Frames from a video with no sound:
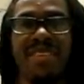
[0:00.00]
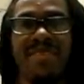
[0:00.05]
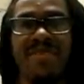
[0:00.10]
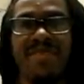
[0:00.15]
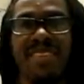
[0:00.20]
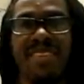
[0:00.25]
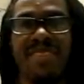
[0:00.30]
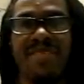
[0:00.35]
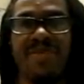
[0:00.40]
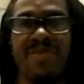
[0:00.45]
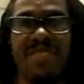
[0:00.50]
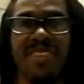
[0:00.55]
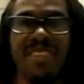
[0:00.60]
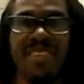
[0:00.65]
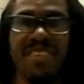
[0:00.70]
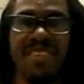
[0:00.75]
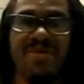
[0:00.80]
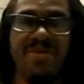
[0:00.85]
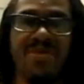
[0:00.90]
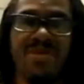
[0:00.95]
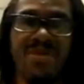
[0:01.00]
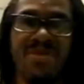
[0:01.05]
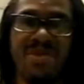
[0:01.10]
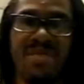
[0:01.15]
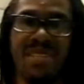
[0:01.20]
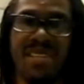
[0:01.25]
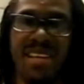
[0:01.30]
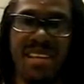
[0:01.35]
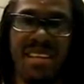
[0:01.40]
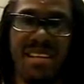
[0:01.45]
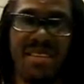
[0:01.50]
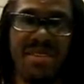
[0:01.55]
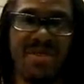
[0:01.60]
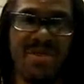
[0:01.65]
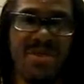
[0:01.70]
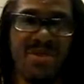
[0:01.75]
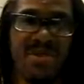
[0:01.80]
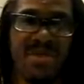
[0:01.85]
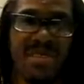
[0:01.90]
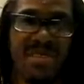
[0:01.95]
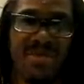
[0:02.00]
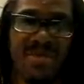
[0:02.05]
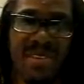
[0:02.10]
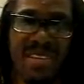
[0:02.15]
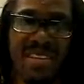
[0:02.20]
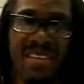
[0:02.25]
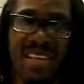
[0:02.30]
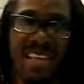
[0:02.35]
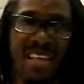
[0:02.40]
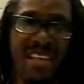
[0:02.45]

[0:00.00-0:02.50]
even his finishing moves are kind of corny, man.